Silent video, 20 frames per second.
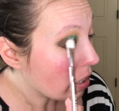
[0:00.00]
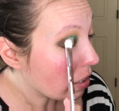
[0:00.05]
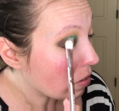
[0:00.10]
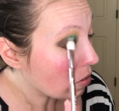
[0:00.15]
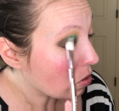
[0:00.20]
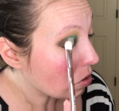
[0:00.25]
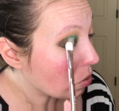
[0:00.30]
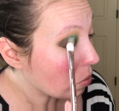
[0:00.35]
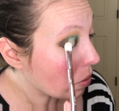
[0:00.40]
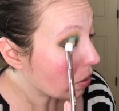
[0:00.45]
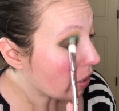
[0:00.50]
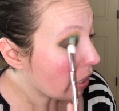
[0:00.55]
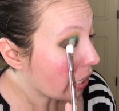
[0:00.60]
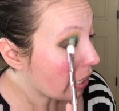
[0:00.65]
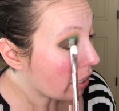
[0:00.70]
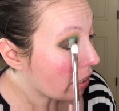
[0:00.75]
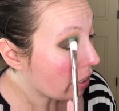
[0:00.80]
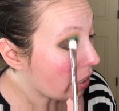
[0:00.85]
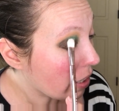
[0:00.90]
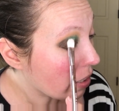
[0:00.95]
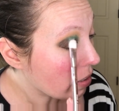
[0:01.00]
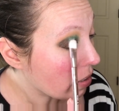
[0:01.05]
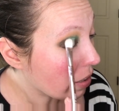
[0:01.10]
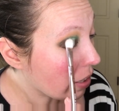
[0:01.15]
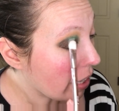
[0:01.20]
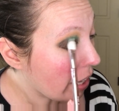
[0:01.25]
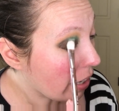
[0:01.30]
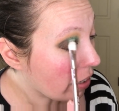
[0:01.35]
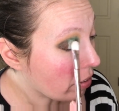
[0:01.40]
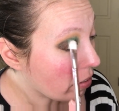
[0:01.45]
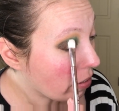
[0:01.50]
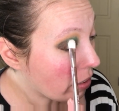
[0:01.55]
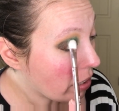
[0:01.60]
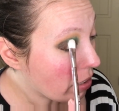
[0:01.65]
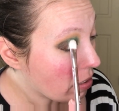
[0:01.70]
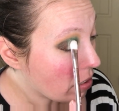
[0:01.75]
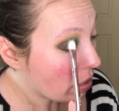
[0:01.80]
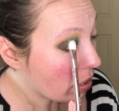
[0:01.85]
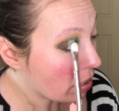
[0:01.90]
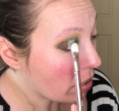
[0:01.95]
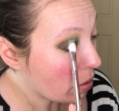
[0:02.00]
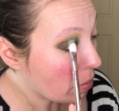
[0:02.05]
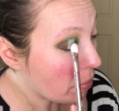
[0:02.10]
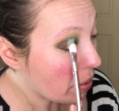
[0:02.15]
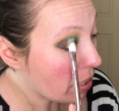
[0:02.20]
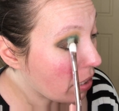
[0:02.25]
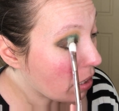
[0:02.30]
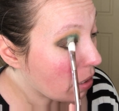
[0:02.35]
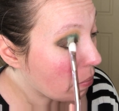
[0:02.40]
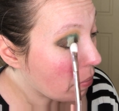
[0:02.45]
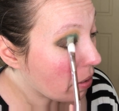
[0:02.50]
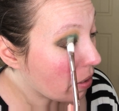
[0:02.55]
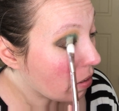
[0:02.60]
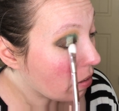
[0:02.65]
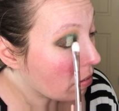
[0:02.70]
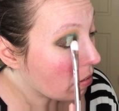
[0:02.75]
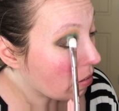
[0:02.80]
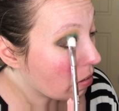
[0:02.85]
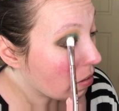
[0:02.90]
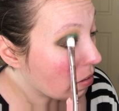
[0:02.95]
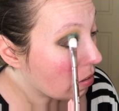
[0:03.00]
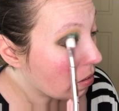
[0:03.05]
into where I cut that crease a little bit in the middle.